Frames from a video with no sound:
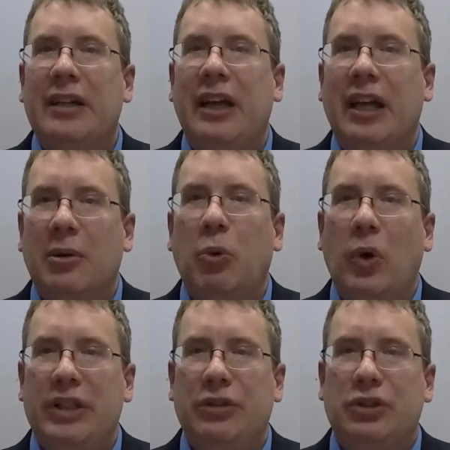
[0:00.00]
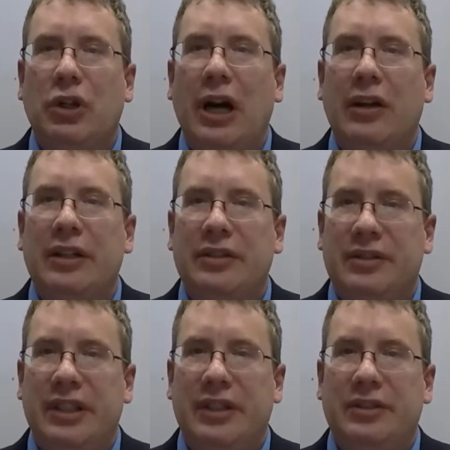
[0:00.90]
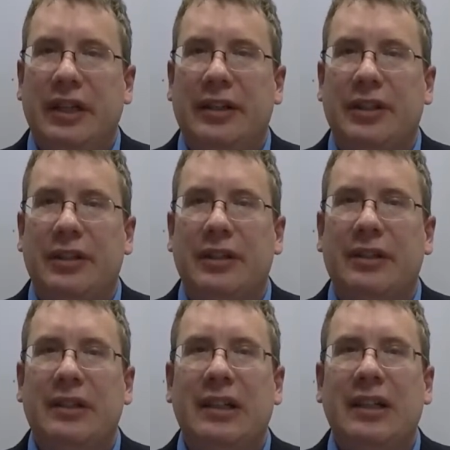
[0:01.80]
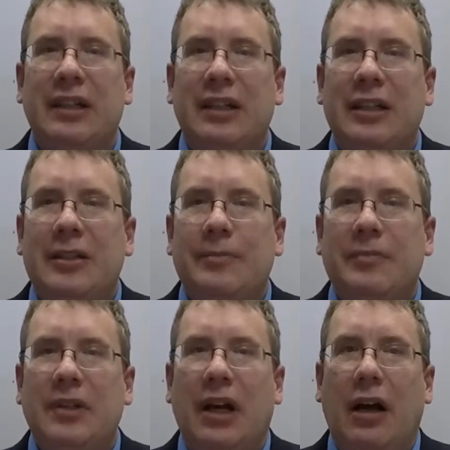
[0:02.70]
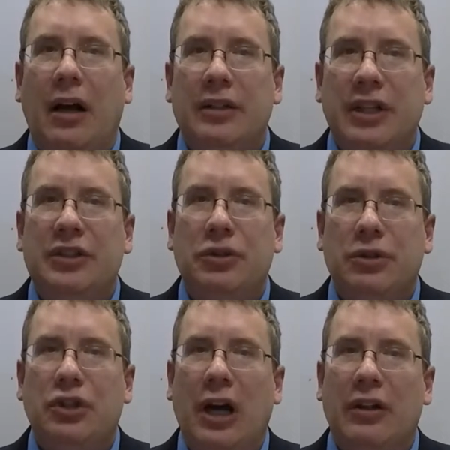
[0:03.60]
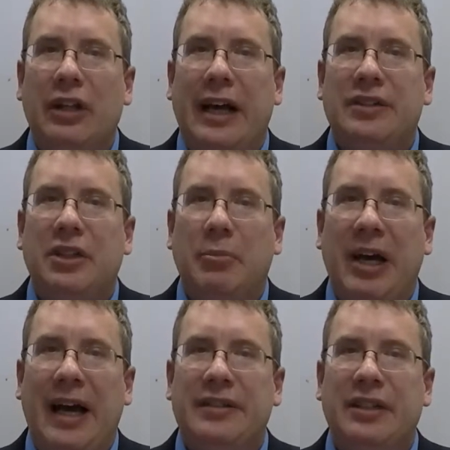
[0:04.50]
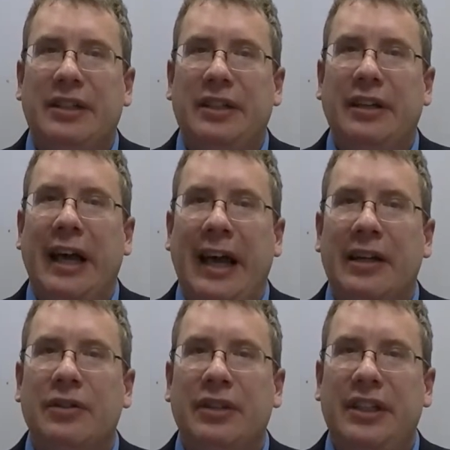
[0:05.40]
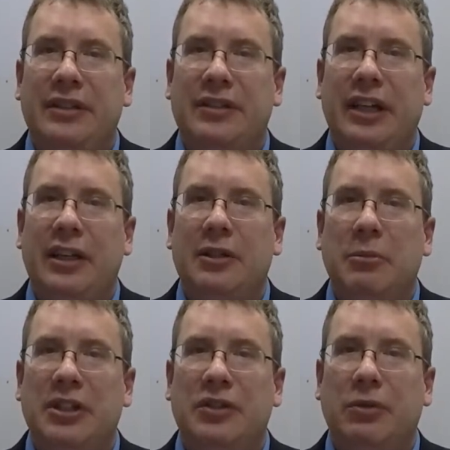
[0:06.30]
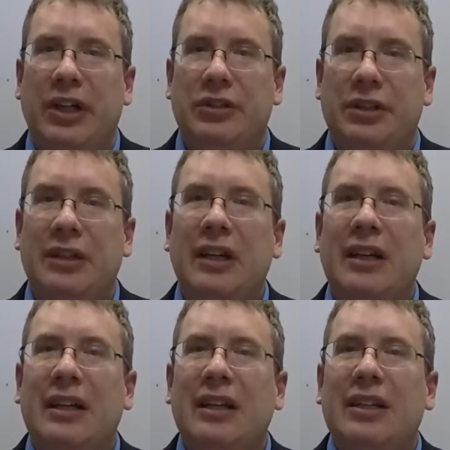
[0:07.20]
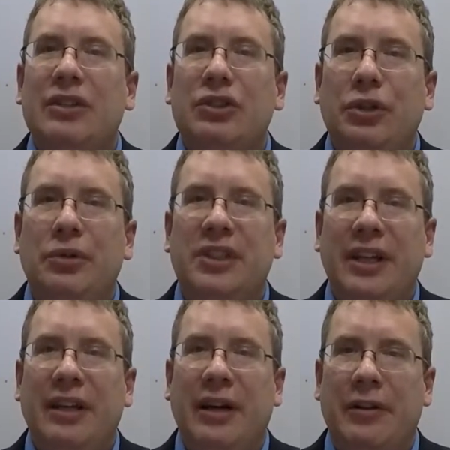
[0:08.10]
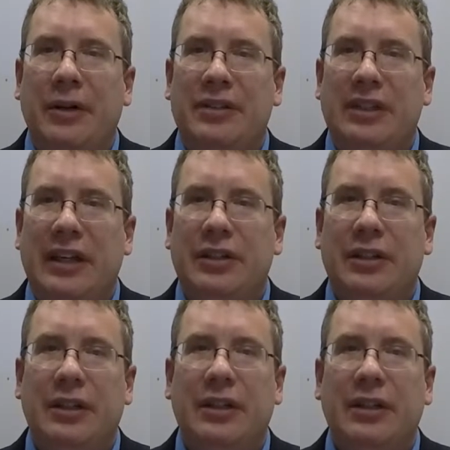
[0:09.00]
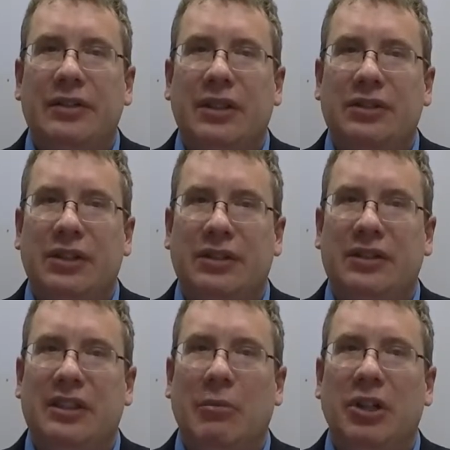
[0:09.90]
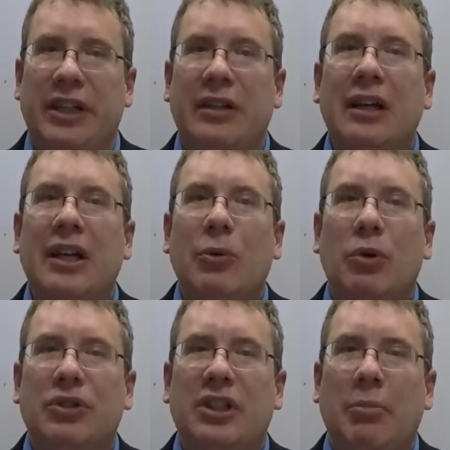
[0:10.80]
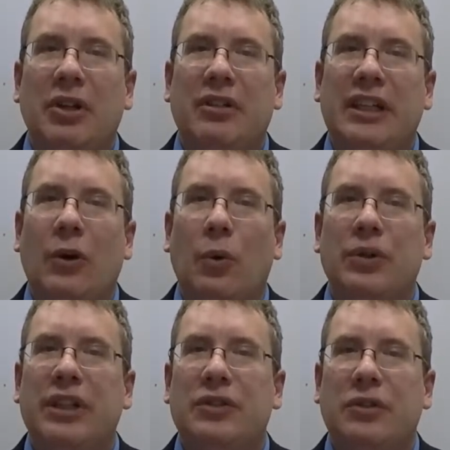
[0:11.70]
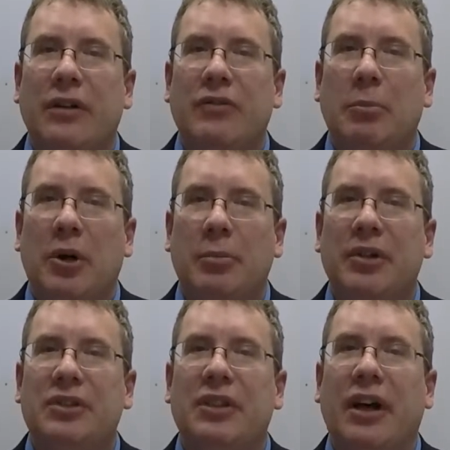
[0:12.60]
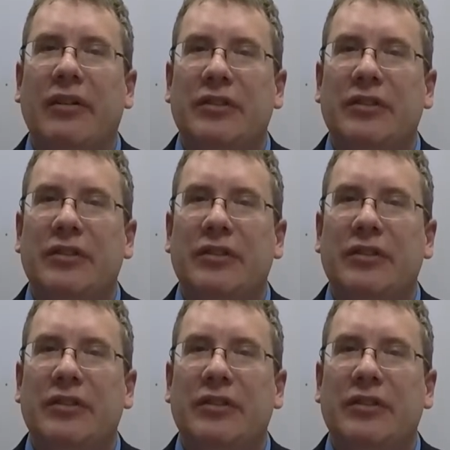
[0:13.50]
and appoint your child as the executor. Unless your child lacks capacity to handle the estate administration, choosing another executor, such as a sibling, will typically only serve the purpose of